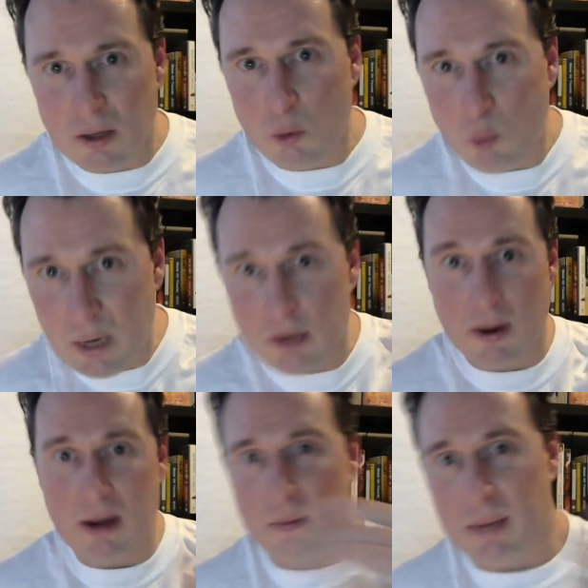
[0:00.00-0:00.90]
we know
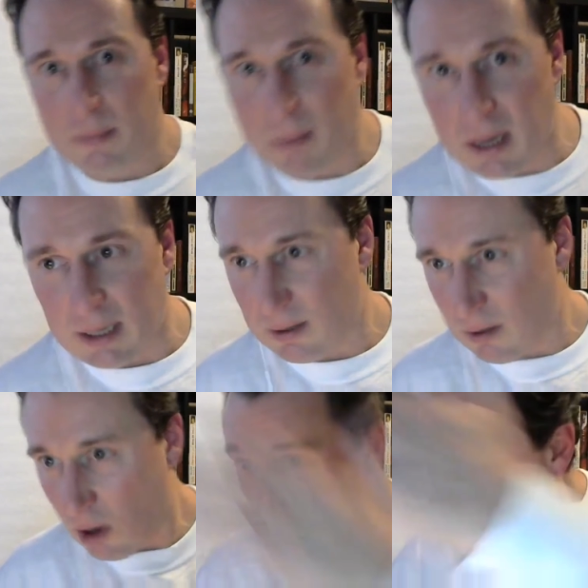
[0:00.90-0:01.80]
how to make money.
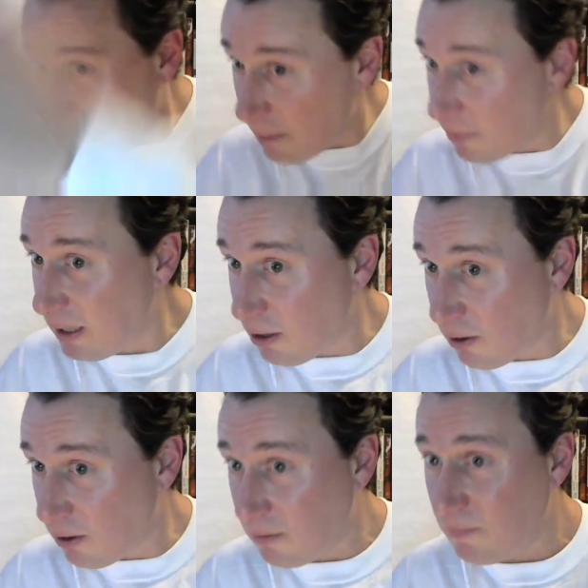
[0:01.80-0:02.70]
All the people
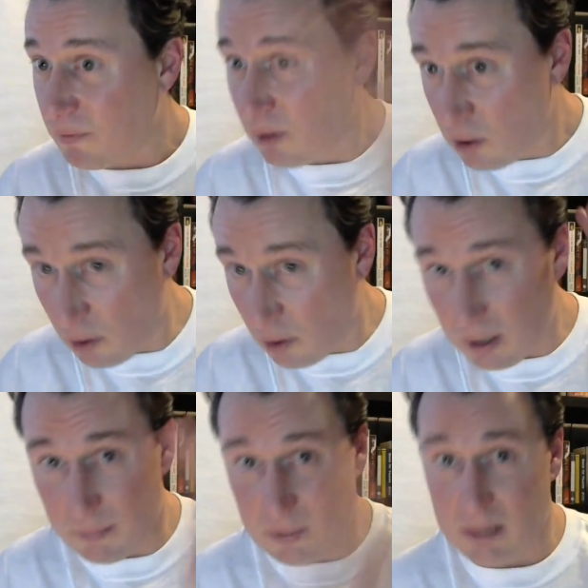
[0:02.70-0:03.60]
here know how
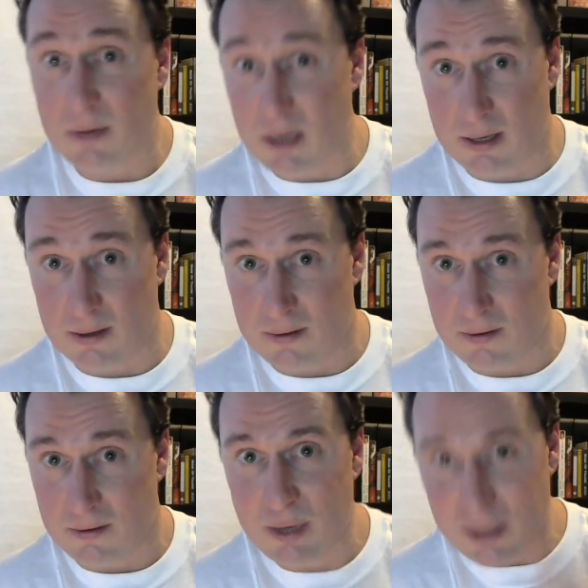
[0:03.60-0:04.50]
to make money.
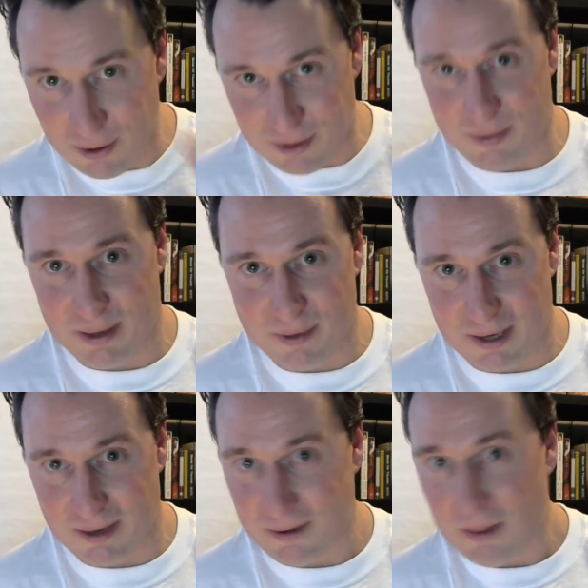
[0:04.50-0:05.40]
We know how to make
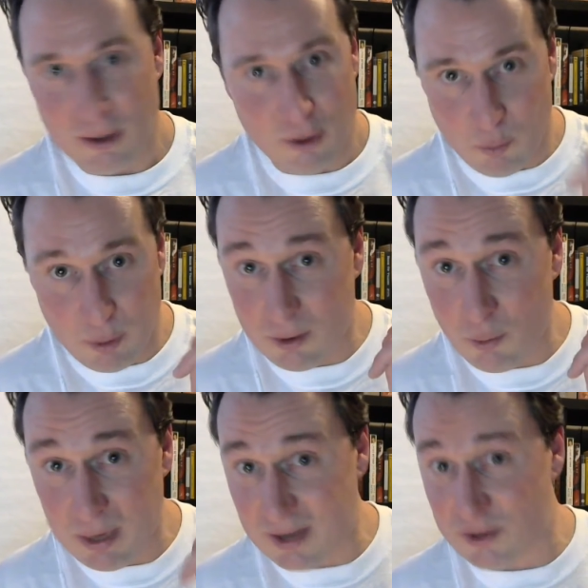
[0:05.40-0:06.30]
money.
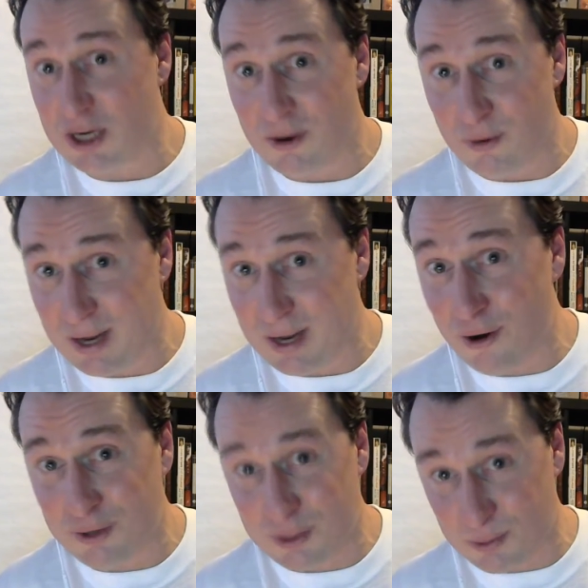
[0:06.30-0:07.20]
We can generate
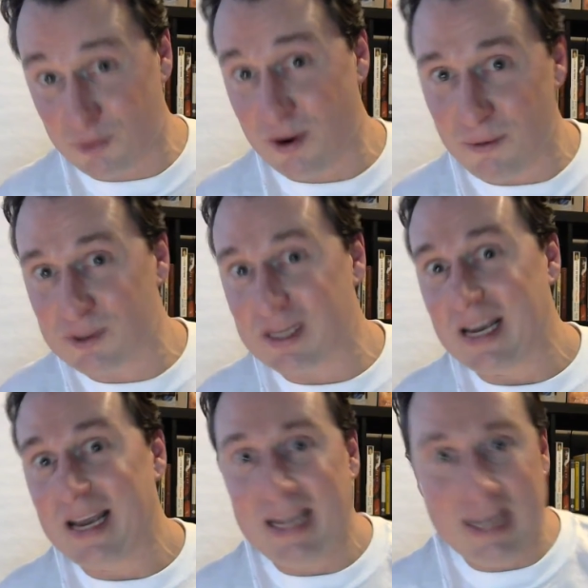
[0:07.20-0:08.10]
our subscribers
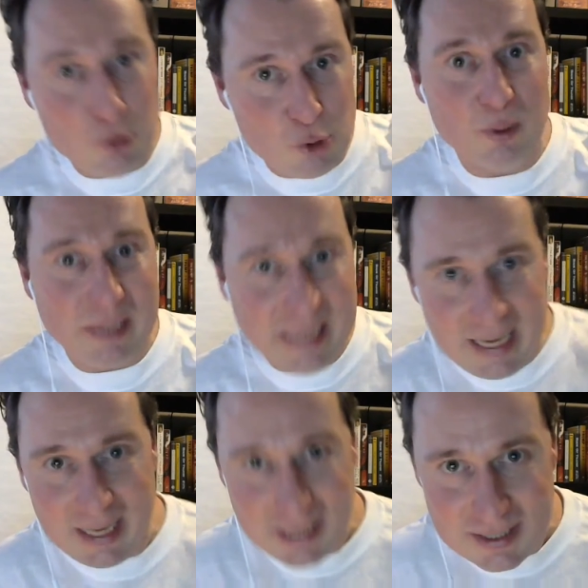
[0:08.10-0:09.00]
into
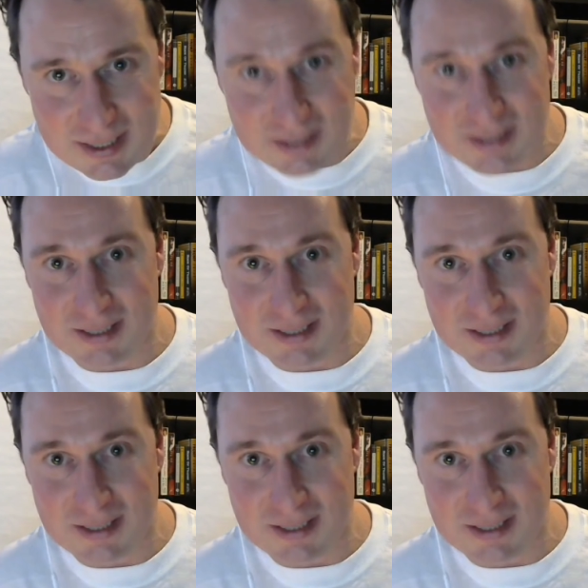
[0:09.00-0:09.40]
leads